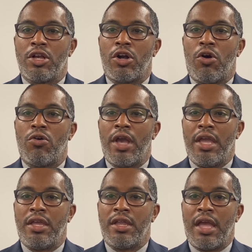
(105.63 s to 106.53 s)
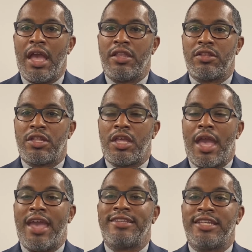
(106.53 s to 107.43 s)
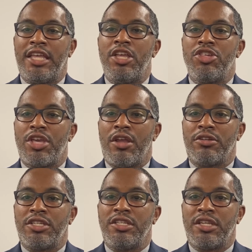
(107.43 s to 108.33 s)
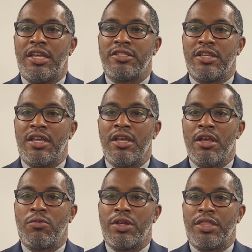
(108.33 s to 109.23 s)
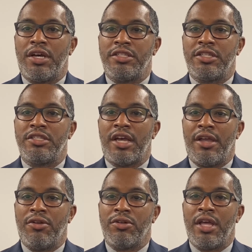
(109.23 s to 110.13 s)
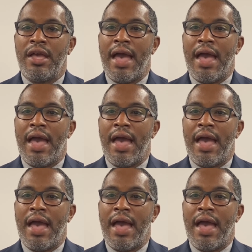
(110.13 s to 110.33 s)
Cole Hagan, as he shares his essay with us entitled,